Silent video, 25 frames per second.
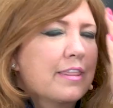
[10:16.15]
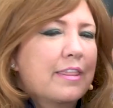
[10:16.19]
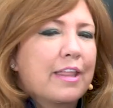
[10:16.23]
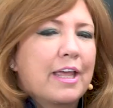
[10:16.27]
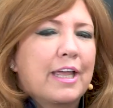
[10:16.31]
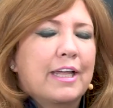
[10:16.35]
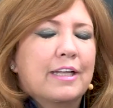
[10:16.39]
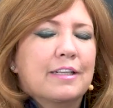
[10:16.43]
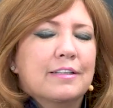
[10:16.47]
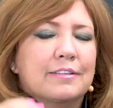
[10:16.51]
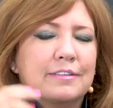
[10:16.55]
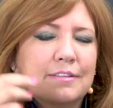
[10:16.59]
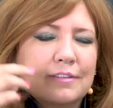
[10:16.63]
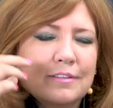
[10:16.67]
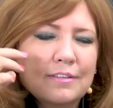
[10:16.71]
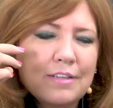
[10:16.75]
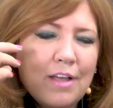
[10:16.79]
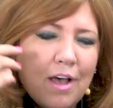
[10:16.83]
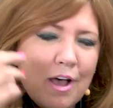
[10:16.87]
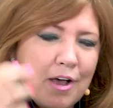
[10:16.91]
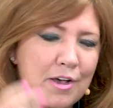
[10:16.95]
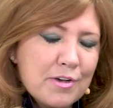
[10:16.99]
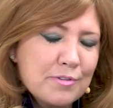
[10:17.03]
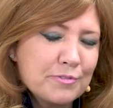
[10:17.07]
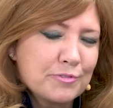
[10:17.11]
They
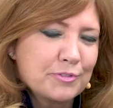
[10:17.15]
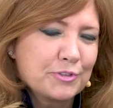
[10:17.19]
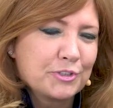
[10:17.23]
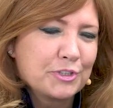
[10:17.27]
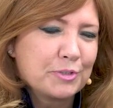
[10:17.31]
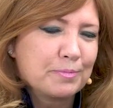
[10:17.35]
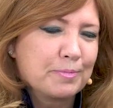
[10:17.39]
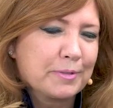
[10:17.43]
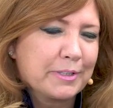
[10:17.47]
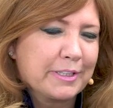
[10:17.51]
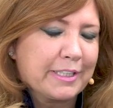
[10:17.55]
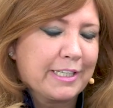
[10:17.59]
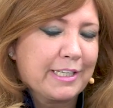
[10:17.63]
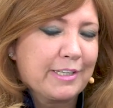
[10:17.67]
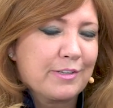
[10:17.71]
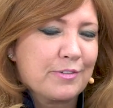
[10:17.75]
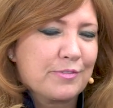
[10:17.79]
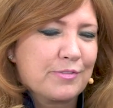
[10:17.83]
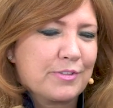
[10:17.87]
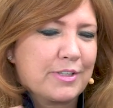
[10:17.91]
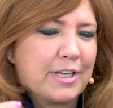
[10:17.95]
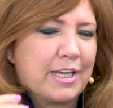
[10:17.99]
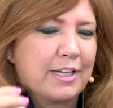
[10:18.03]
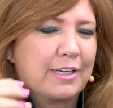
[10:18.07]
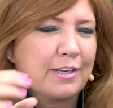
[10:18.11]
love to
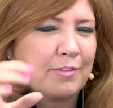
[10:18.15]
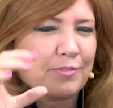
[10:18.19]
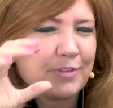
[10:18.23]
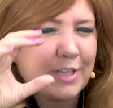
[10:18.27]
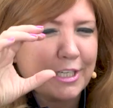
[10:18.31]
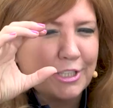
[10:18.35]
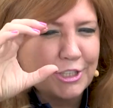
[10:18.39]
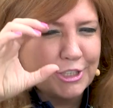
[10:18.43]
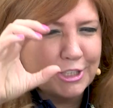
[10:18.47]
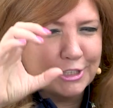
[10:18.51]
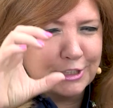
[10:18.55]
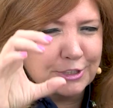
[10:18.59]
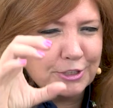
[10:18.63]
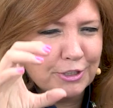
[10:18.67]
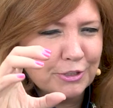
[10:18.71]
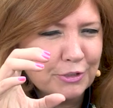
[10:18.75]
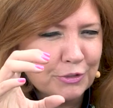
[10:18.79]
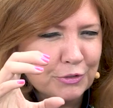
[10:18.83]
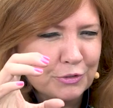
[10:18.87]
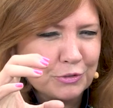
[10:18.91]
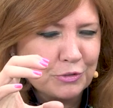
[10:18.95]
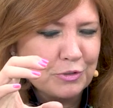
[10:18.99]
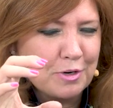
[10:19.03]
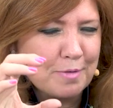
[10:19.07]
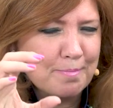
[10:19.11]
believe that if they just
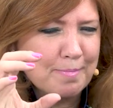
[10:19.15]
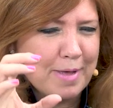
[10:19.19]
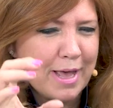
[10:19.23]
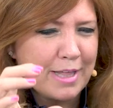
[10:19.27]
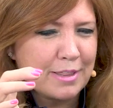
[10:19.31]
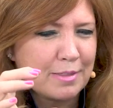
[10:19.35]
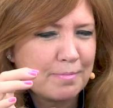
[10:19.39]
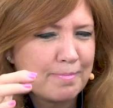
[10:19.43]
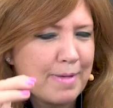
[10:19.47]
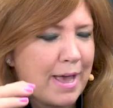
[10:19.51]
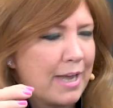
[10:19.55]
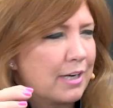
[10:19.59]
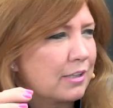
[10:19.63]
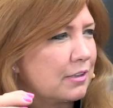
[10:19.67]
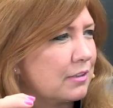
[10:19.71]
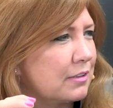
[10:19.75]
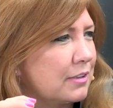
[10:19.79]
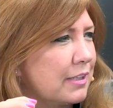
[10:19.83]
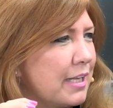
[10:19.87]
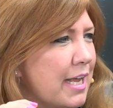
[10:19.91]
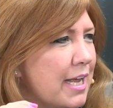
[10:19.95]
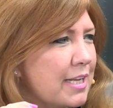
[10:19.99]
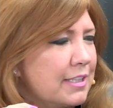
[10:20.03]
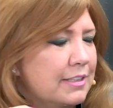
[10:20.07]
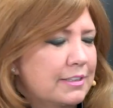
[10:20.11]
look through a
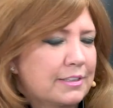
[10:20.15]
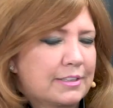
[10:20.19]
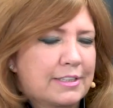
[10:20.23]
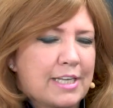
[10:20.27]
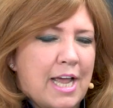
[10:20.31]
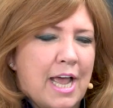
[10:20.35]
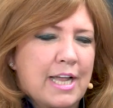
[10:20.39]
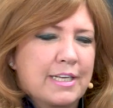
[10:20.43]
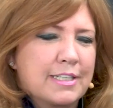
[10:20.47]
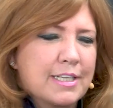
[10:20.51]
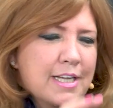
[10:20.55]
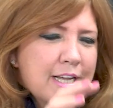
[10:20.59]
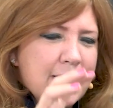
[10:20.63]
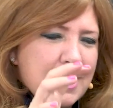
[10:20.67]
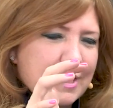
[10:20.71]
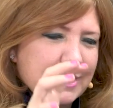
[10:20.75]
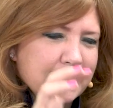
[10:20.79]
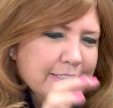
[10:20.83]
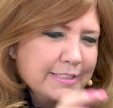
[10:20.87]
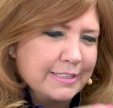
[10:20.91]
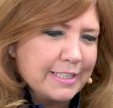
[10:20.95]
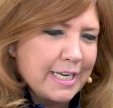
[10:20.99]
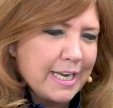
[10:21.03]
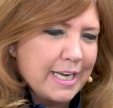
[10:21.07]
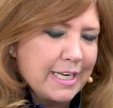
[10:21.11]
mathematical lens at
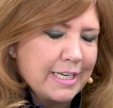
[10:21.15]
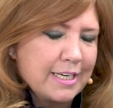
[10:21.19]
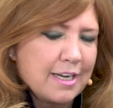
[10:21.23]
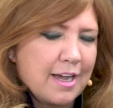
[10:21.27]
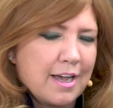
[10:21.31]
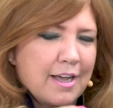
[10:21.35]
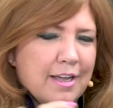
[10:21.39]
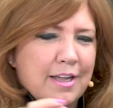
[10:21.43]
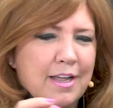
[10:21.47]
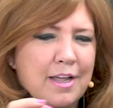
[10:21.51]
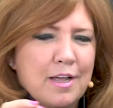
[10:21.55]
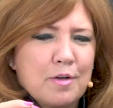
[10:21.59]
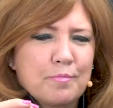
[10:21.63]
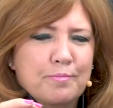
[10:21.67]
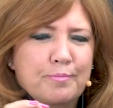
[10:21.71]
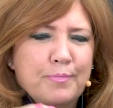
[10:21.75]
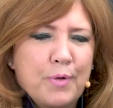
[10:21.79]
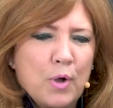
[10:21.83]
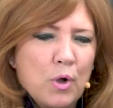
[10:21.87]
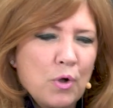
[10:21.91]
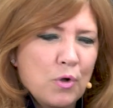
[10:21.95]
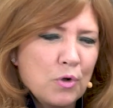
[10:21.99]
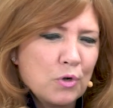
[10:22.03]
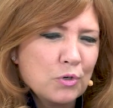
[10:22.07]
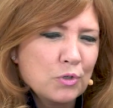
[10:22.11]
data,
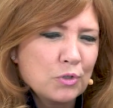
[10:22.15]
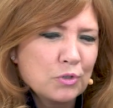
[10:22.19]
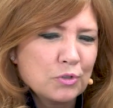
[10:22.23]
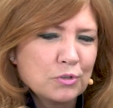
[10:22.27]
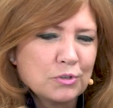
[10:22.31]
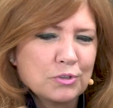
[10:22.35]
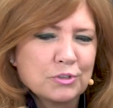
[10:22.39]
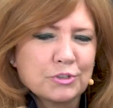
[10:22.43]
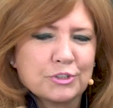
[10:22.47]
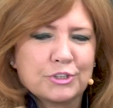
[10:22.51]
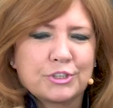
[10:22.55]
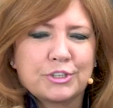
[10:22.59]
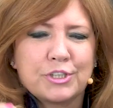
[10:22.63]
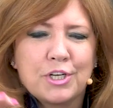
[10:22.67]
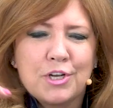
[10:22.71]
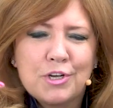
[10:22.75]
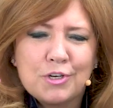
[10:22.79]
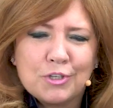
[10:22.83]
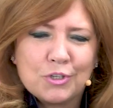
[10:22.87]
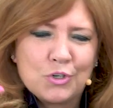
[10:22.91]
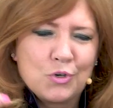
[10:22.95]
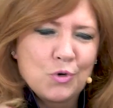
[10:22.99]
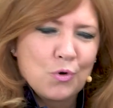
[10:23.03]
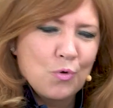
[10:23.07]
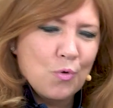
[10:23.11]
polls,
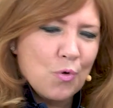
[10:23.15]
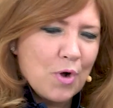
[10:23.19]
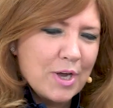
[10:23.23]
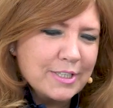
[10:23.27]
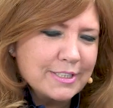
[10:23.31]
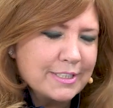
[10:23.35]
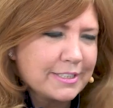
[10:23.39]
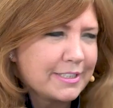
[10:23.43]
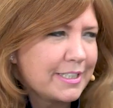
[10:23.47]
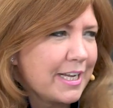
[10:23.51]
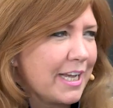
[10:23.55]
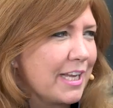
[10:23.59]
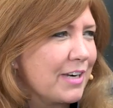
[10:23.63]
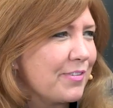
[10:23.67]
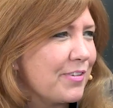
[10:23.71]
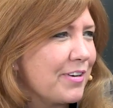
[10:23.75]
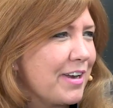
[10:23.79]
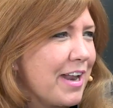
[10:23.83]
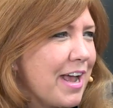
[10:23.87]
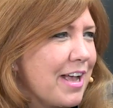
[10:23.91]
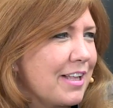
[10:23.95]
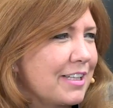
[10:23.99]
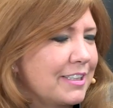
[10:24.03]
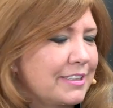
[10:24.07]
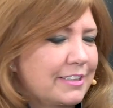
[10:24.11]
quantitative
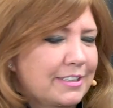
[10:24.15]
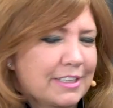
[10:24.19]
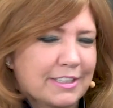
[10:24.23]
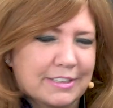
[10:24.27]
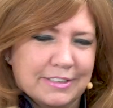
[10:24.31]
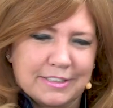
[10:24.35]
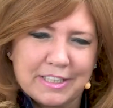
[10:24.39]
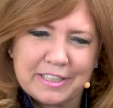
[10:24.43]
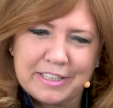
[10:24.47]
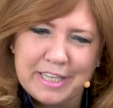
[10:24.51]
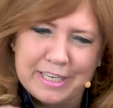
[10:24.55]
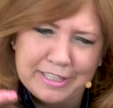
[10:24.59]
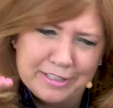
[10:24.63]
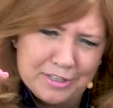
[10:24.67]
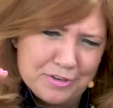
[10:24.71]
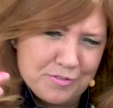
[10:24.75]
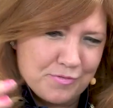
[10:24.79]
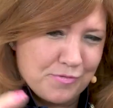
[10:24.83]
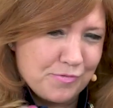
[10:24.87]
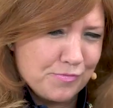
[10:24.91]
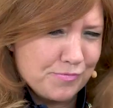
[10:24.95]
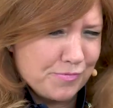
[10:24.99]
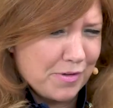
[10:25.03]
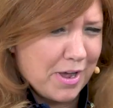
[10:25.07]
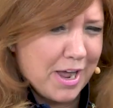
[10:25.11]
analysis, that they
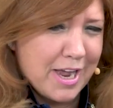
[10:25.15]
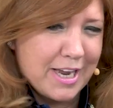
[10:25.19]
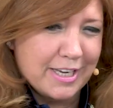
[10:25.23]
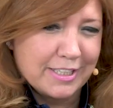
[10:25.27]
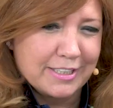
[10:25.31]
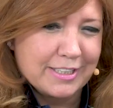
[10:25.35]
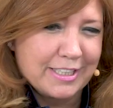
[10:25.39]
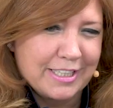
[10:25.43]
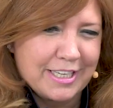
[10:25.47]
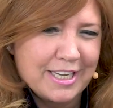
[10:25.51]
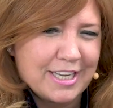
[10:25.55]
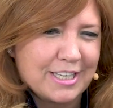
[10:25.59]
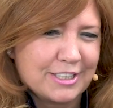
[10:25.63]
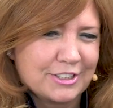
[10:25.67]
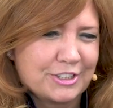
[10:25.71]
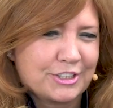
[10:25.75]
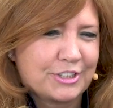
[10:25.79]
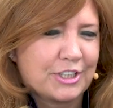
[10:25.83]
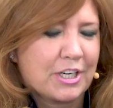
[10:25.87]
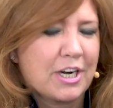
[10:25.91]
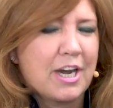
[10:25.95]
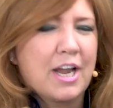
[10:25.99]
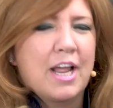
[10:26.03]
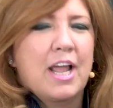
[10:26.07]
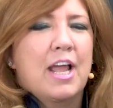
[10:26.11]
can find the
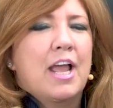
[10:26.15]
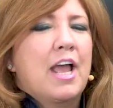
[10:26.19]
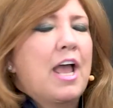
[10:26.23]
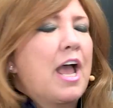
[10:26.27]
answer.